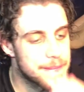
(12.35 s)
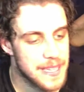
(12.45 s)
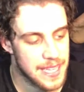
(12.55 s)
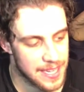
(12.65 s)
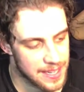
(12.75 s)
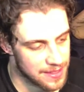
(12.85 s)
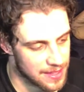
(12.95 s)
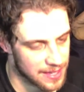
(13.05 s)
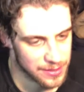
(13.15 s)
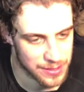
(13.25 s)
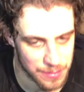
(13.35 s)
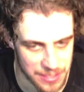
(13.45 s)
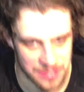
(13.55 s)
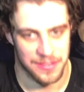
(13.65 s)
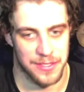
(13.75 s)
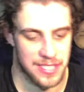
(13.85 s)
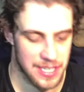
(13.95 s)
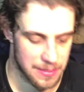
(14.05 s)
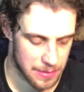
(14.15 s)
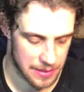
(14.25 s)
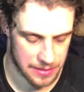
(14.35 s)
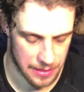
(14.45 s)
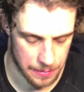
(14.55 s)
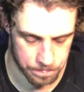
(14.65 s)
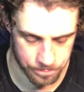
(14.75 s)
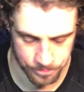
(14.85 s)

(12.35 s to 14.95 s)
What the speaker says: Yeah, I don't think it was much of a routine, but